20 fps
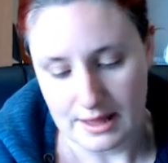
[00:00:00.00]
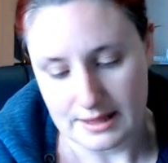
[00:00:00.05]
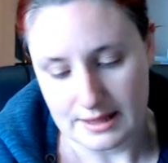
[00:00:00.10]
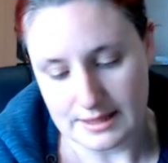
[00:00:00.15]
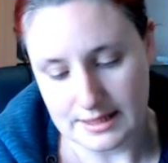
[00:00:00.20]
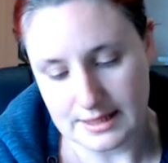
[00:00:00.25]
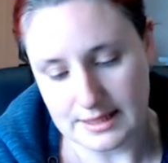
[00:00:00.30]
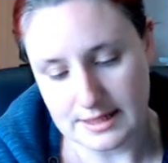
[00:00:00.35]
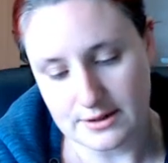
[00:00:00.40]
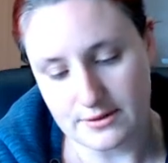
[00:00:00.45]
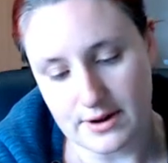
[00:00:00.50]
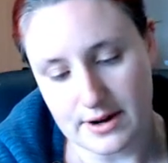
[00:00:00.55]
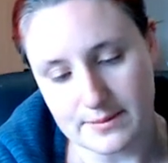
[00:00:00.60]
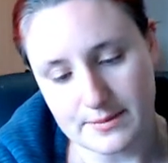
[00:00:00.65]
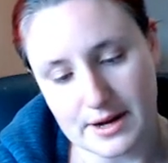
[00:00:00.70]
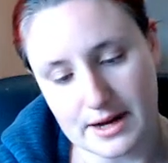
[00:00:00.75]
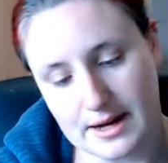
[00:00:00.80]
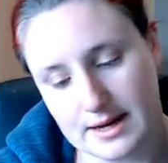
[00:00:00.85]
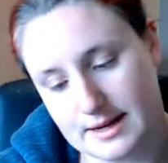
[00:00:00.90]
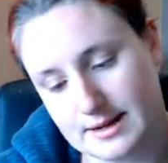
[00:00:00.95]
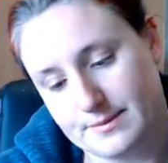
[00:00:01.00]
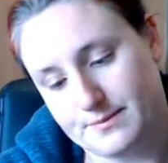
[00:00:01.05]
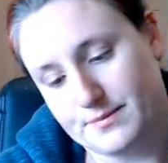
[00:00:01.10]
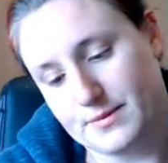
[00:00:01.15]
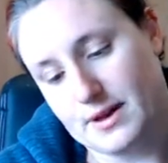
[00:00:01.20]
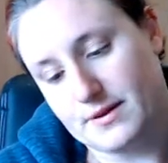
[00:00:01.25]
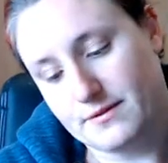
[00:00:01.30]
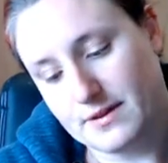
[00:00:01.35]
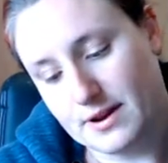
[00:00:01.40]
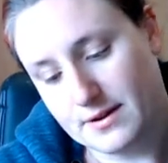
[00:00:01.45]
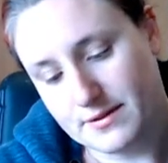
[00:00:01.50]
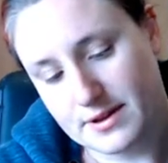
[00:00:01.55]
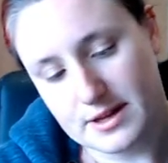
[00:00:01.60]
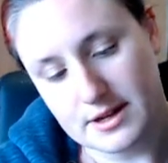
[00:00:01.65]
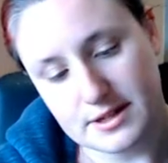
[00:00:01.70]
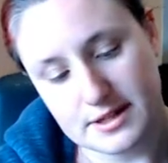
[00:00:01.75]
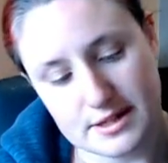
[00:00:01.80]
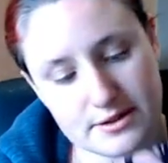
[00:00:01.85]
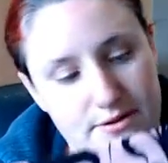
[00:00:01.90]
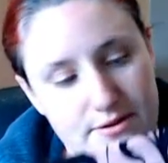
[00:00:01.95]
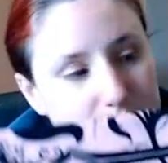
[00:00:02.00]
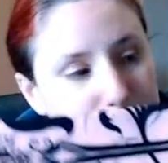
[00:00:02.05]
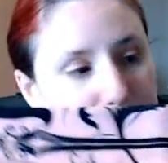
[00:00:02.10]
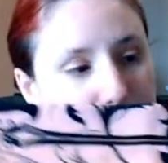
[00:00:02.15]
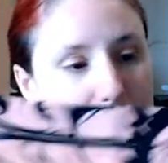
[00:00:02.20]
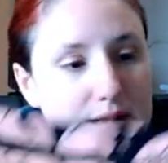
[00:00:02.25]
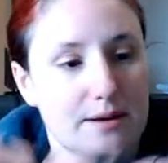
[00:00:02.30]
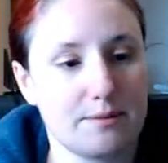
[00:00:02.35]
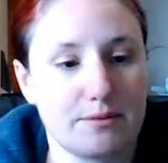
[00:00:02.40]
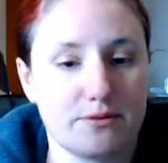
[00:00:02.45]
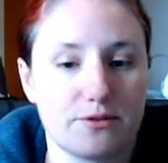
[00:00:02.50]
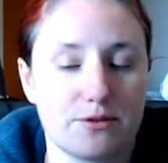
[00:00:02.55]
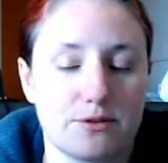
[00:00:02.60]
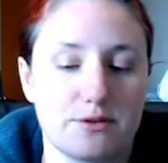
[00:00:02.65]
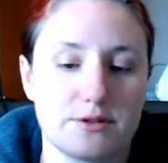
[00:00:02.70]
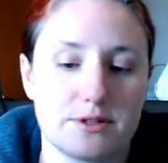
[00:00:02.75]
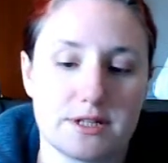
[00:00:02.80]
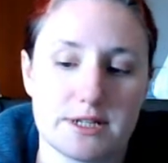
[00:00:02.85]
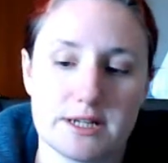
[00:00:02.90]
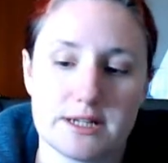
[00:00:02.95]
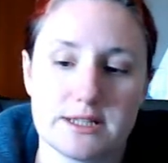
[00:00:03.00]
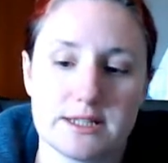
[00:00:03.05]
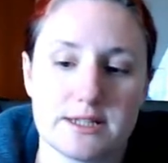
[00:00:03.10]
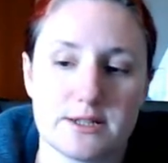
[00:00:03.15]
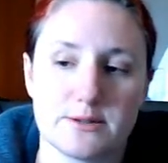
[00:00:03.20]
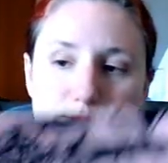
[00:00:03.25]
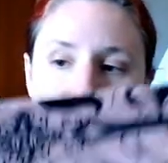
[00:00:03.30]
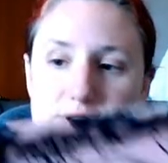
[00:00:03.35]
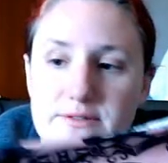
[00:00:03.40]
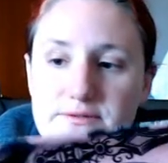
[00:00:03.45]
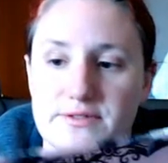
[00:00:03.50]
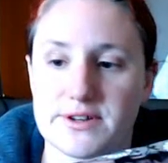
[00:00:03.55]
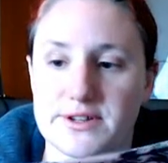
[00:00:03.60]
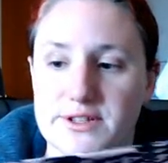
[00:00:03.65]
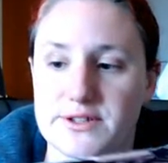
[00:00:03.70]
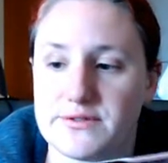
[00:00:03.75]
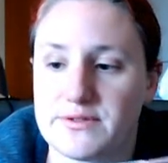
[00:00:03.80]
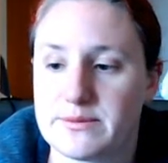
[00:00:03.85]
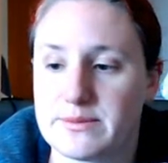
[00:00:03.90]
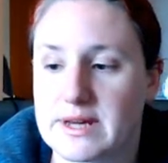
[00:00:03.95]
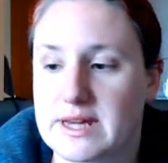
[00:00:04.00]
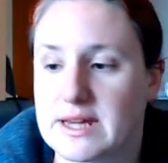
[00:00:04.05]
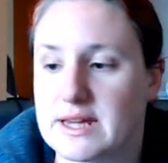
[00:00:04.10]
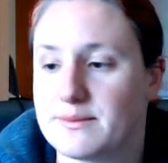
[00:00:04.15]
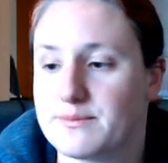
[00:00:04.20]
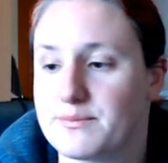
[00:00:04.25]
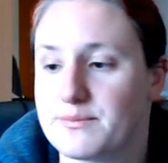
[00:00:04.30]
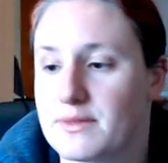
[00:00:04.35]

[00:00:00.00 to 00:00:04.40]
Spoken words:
This is a grime guard. I've never used a grime guard before, so this will be a first for me.